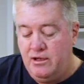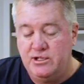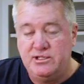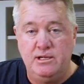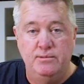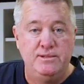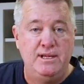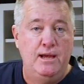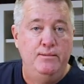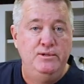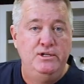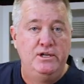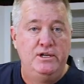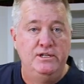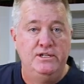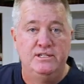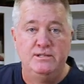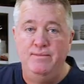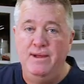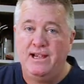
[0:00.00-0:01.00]
or sometimes you could
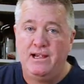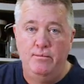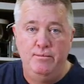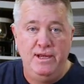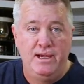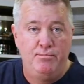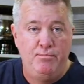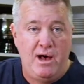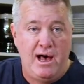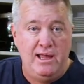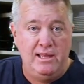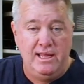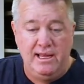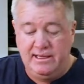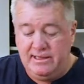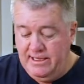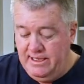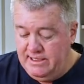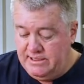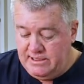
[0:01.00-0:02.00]
just make a big pot
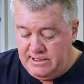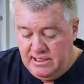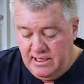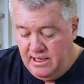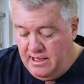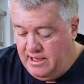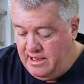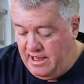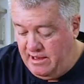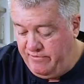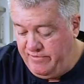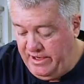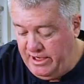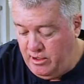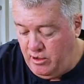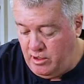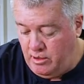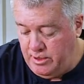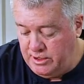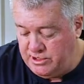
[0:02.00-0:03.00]
like this and feed
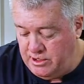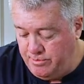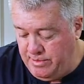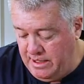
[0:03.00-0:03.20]
a whole bunch of